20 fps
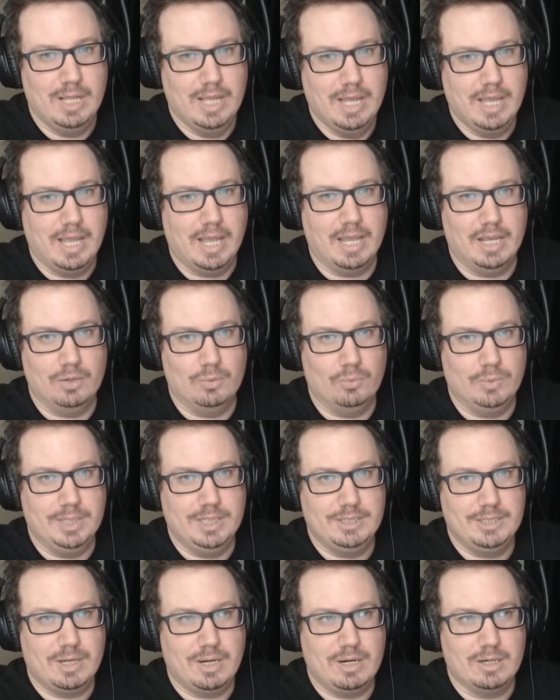and we
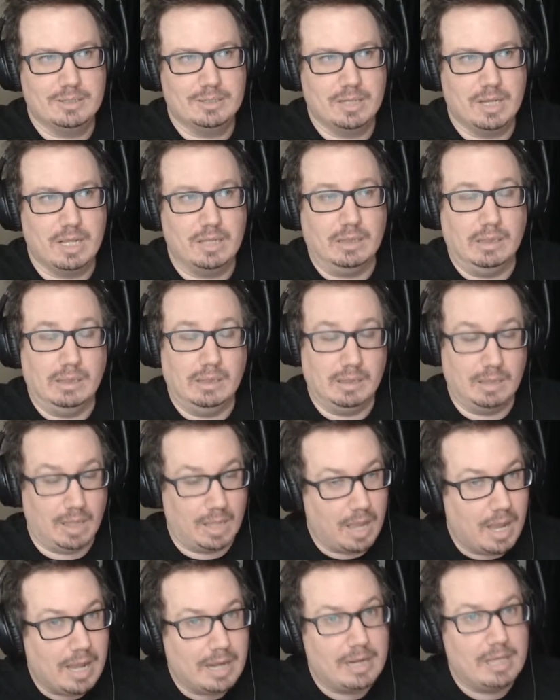talked a
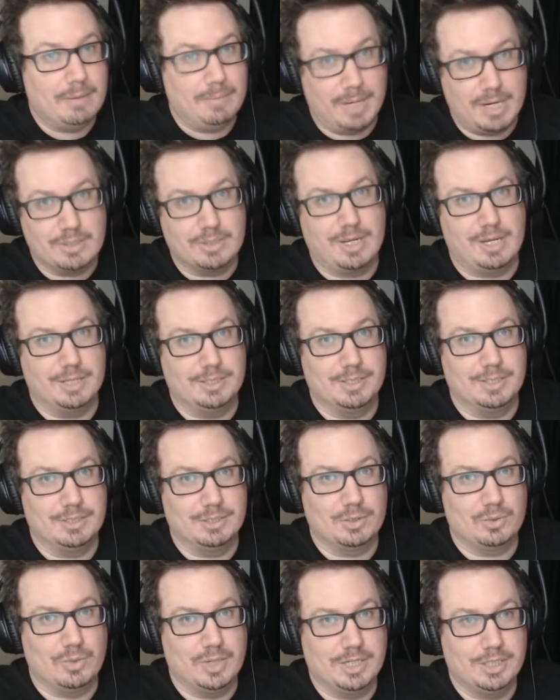lot about content
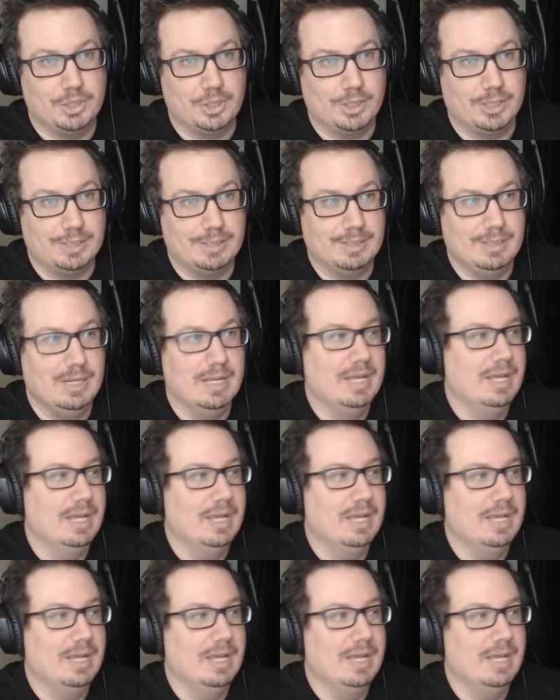creation